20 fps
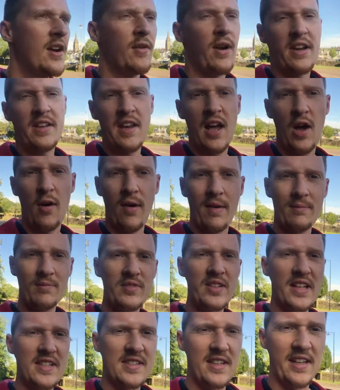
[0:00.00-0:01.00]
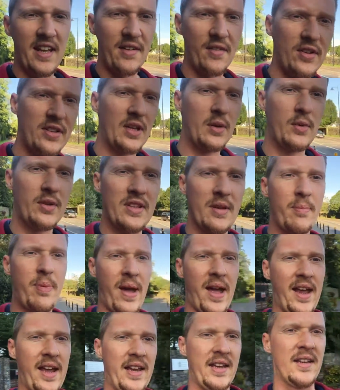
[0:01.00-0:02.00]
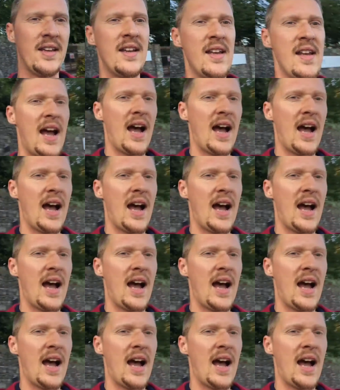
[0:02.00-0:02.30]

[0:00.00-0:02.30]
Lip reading: Right now I'm testing everything with the bag and